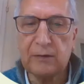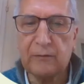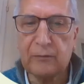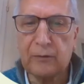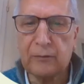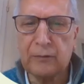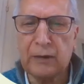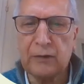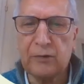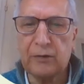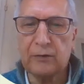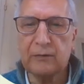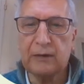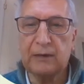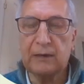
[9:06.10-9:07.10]
of
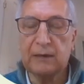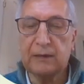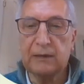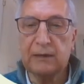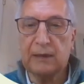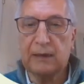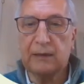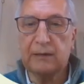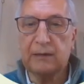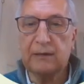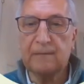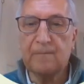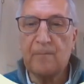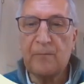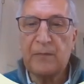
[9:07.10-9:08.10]
Cognition in
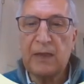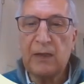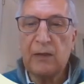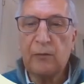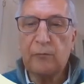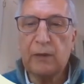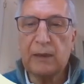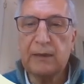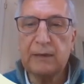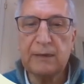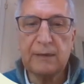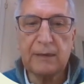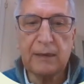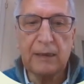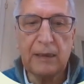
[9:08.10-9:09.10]
1990, where he
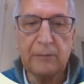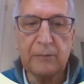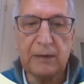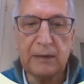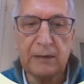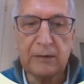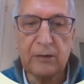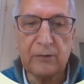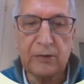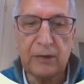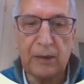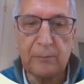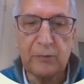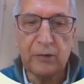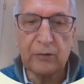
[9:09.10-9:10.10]
described his
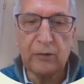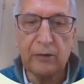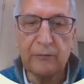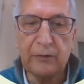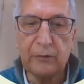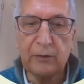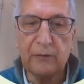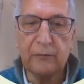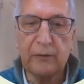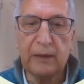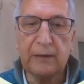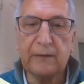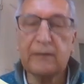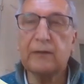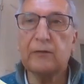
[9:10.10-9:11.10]
conception of a
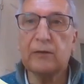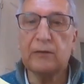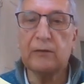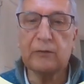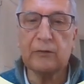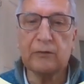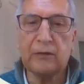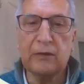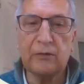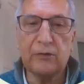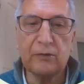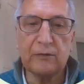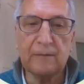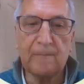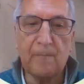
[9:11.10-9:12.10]
unified theory of
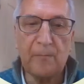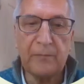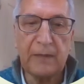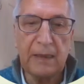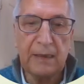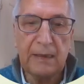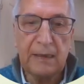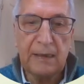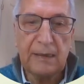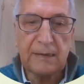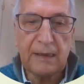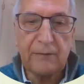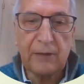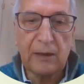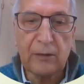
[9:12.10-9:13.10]
cognition.
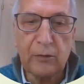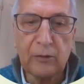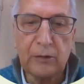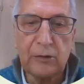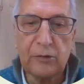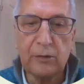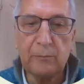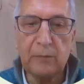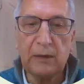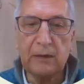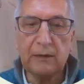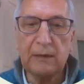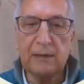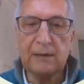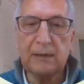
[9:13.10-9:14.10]
Several cognition
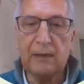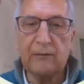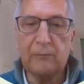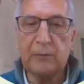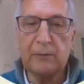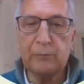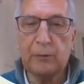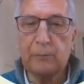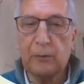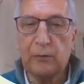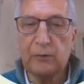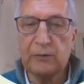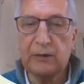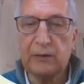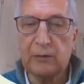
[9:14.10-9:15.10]
models have been
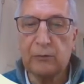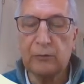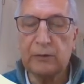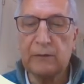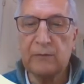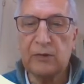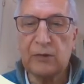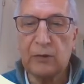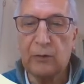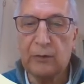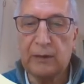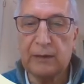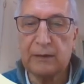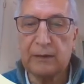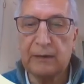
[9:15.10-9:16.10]
proposed, including
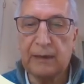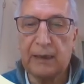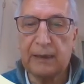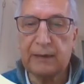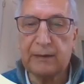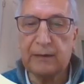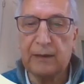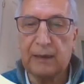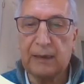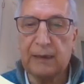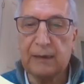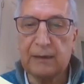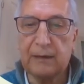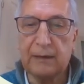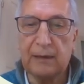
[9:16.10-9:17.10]
SOAR,
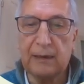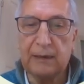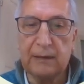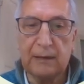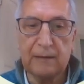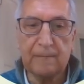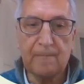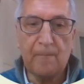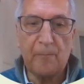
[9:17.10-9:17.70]
ACT-R, and LIDA.